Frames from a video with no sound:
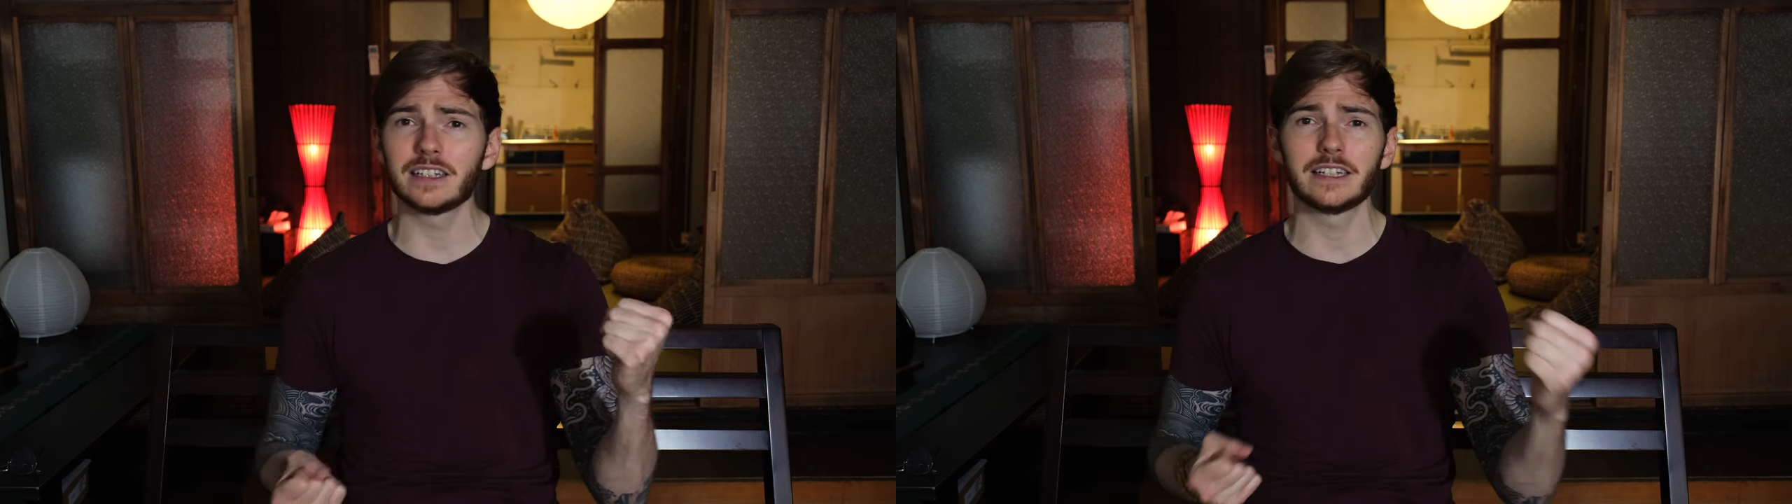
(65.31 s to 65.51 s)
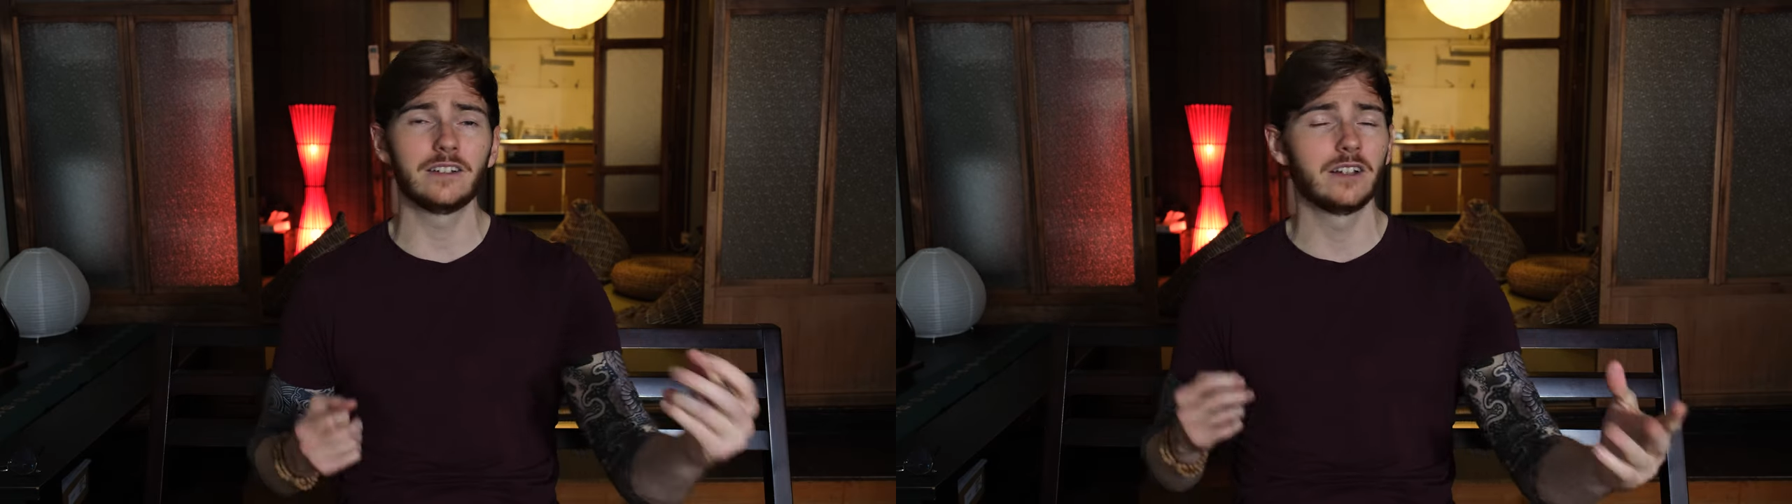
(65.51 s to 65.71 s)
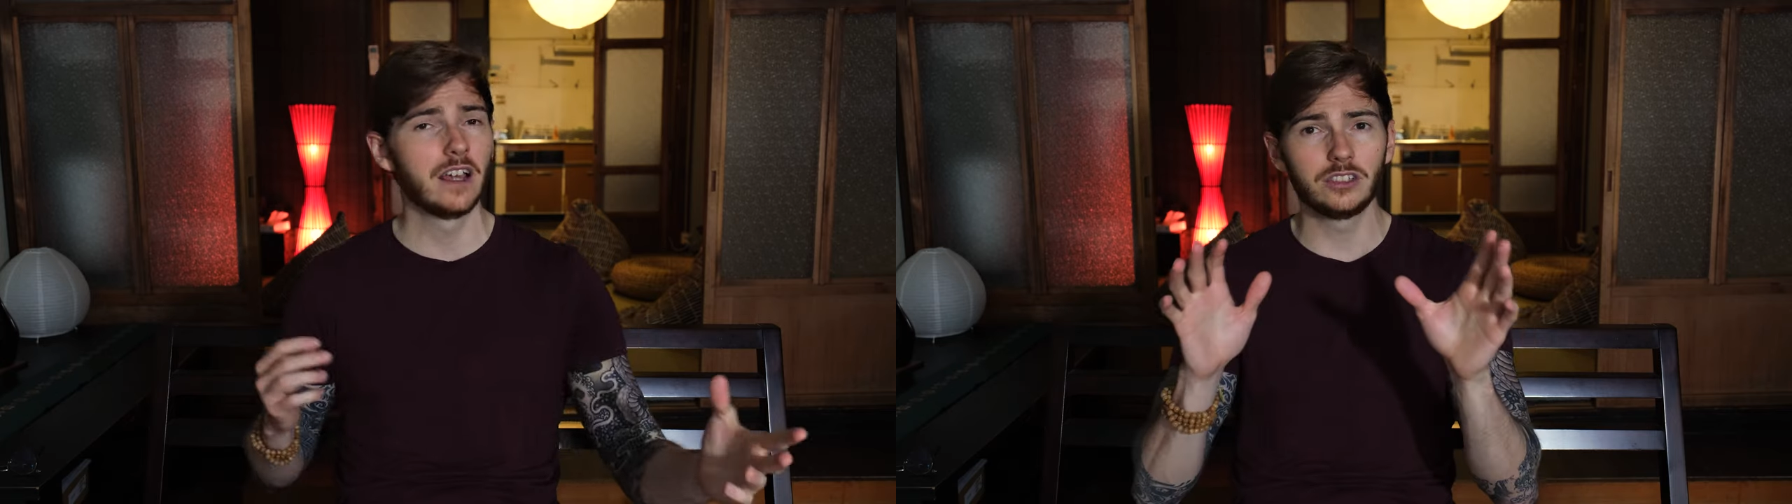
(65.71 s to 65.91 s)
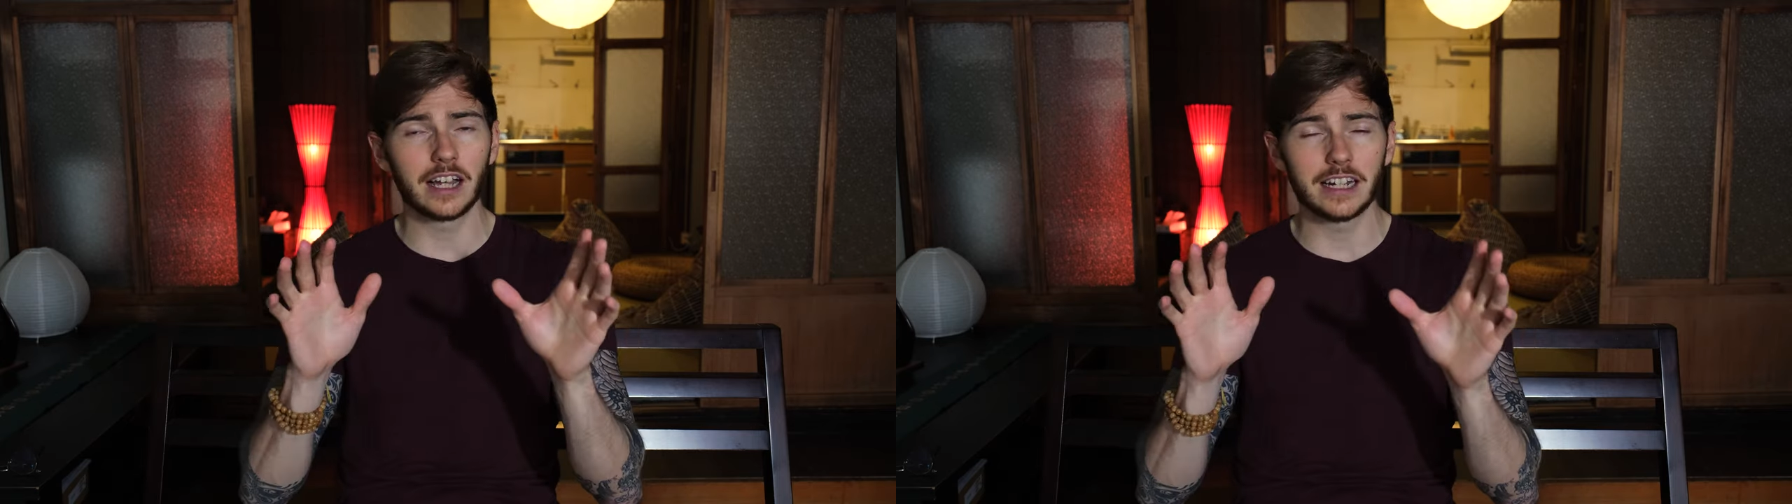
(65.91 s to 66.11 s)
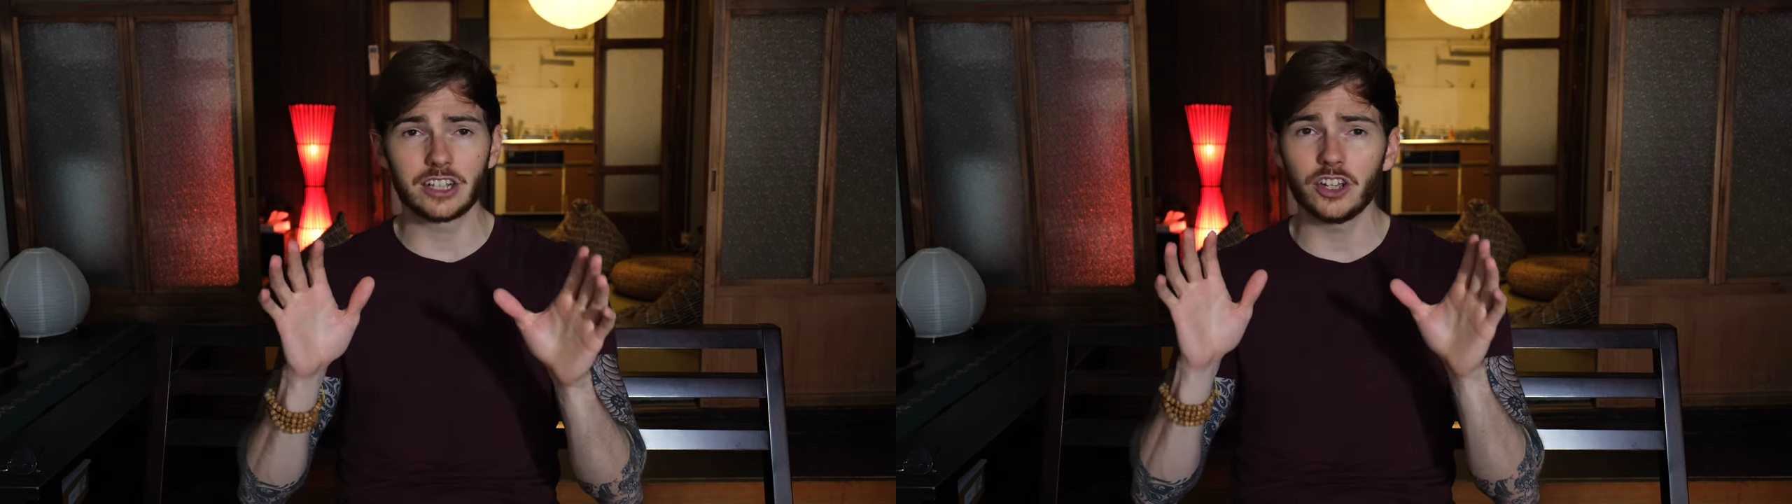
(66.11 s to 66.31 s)
and I'm
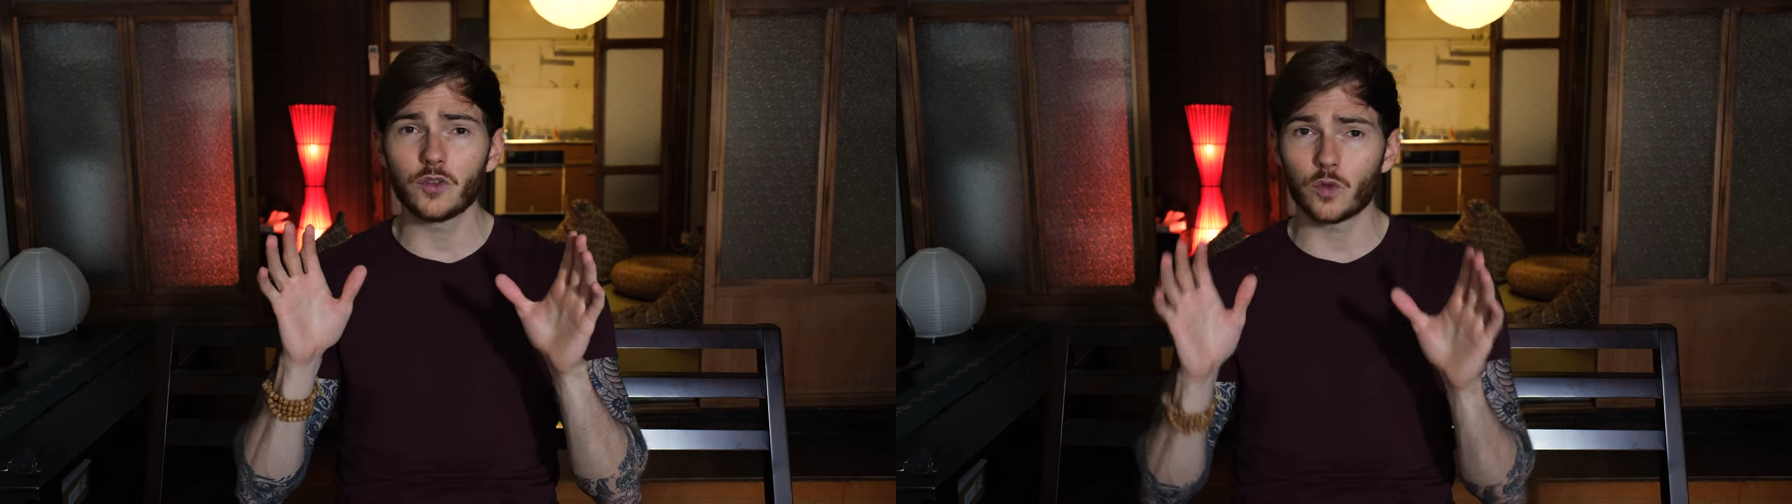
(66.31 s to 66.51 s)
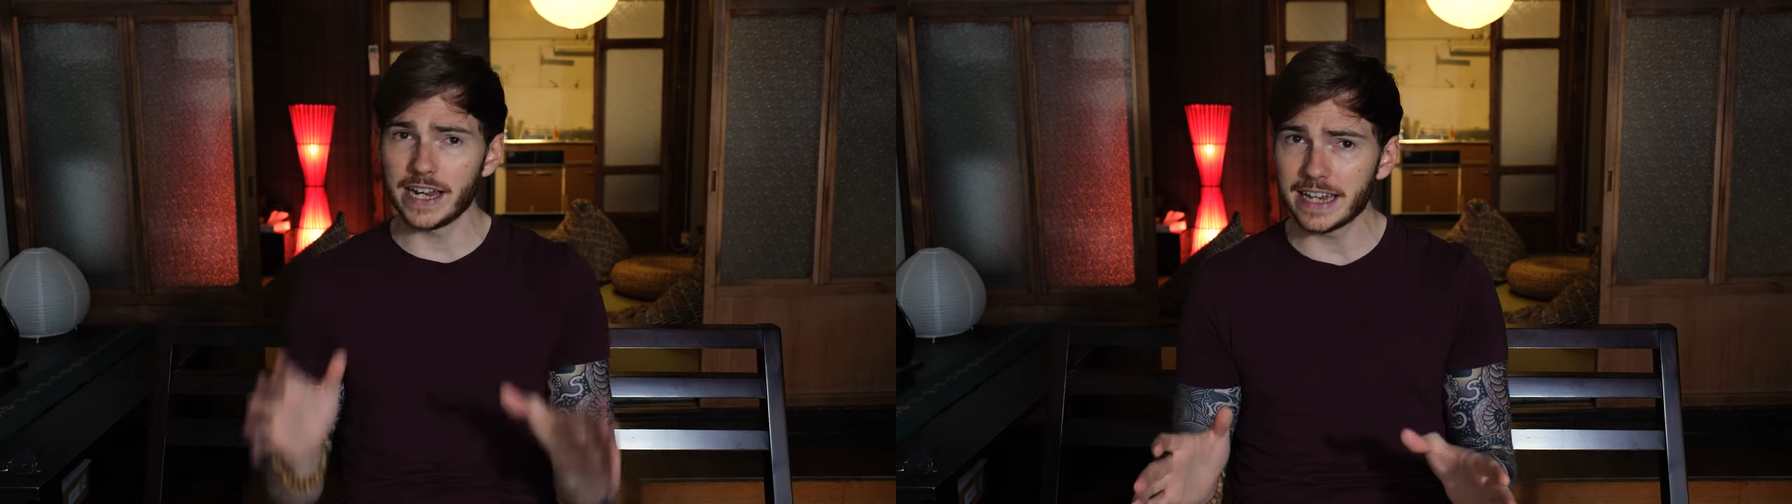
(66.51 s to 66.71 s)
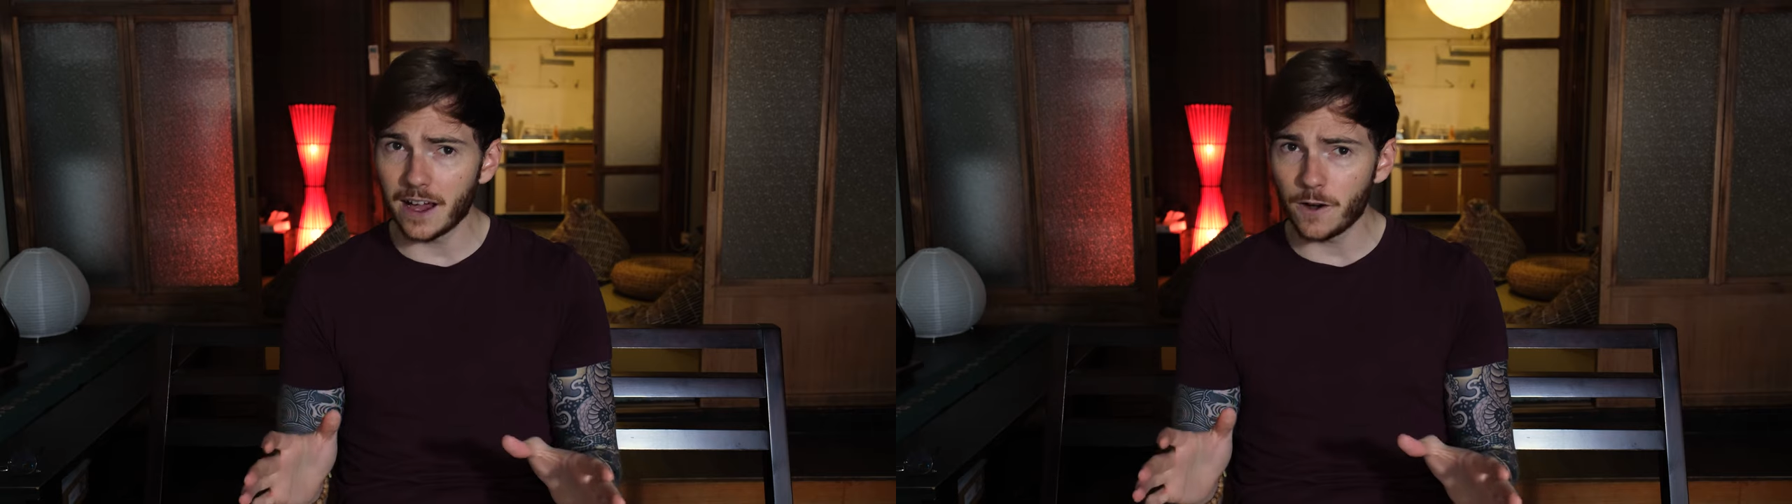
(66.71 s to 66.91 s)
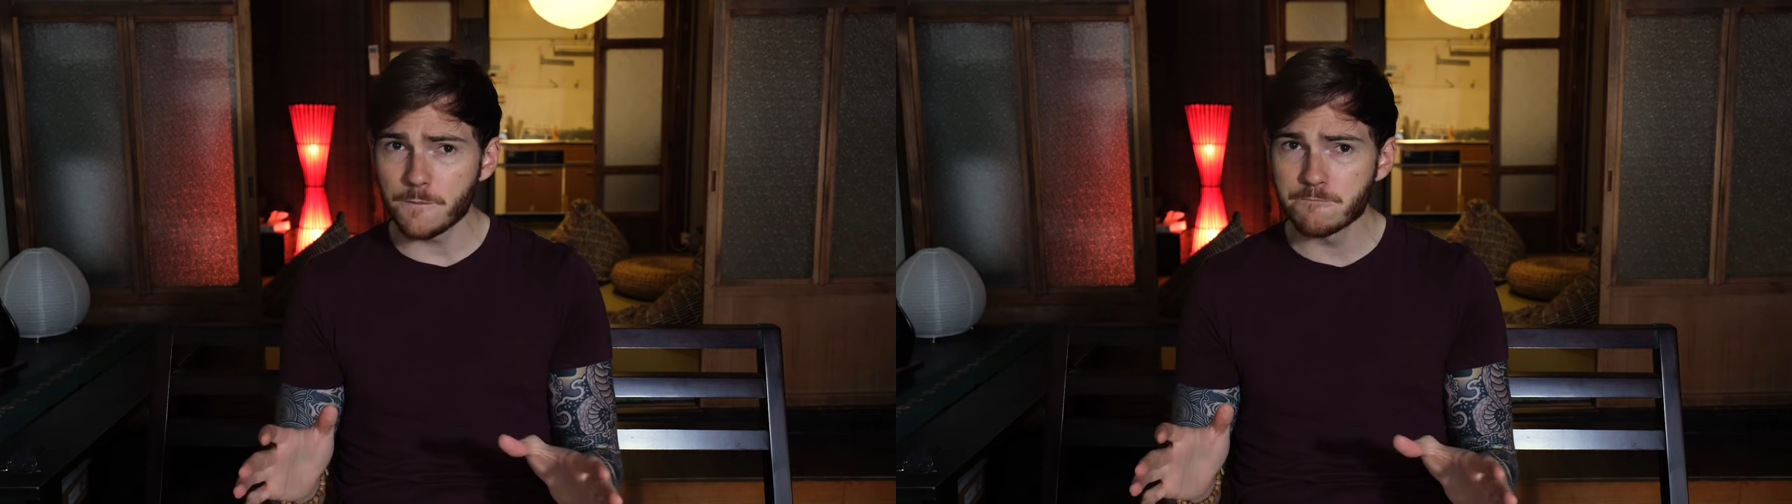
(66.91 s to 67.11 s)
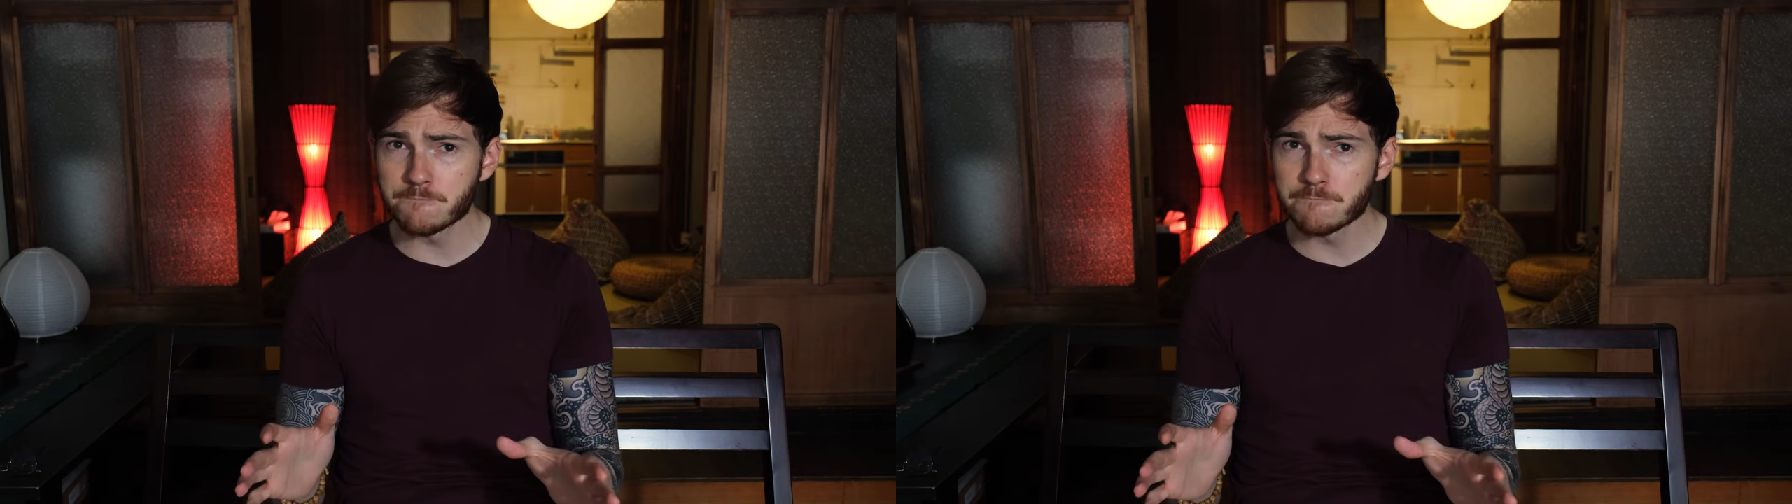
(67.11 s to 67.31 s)
going to tell you right now,